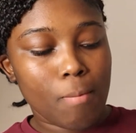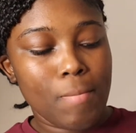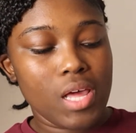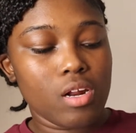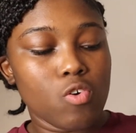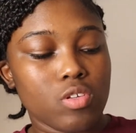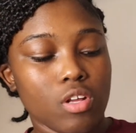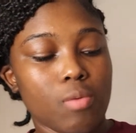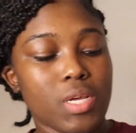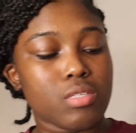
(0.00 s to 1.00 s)
made the noodles a
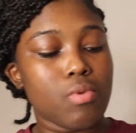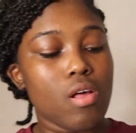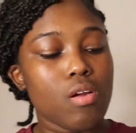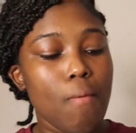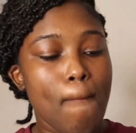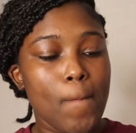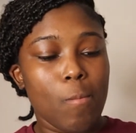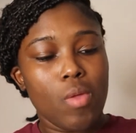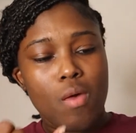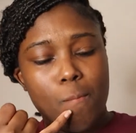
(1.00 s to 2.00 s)
little bit smaller,
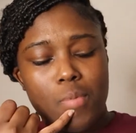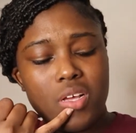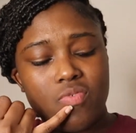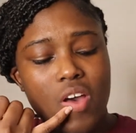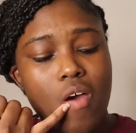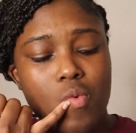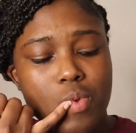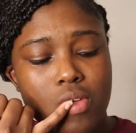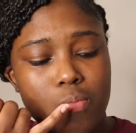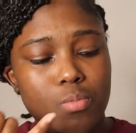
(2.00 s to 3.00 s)
but it's fine with
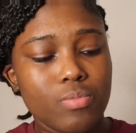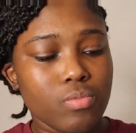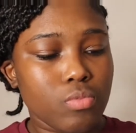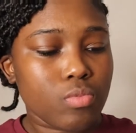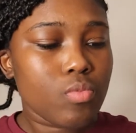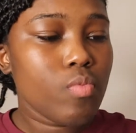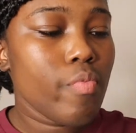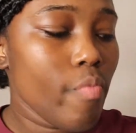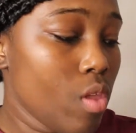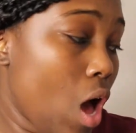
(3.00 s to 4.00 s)
me.
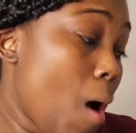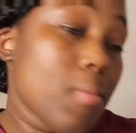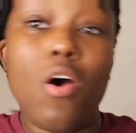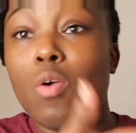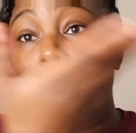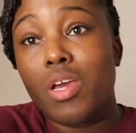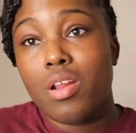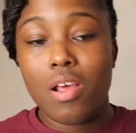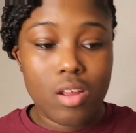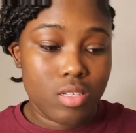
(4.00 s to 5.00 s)
I'm the only one eating
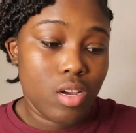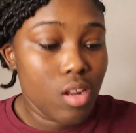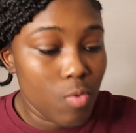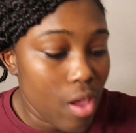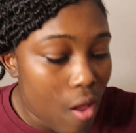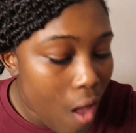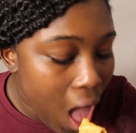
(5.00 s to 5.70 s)
out of this anyway.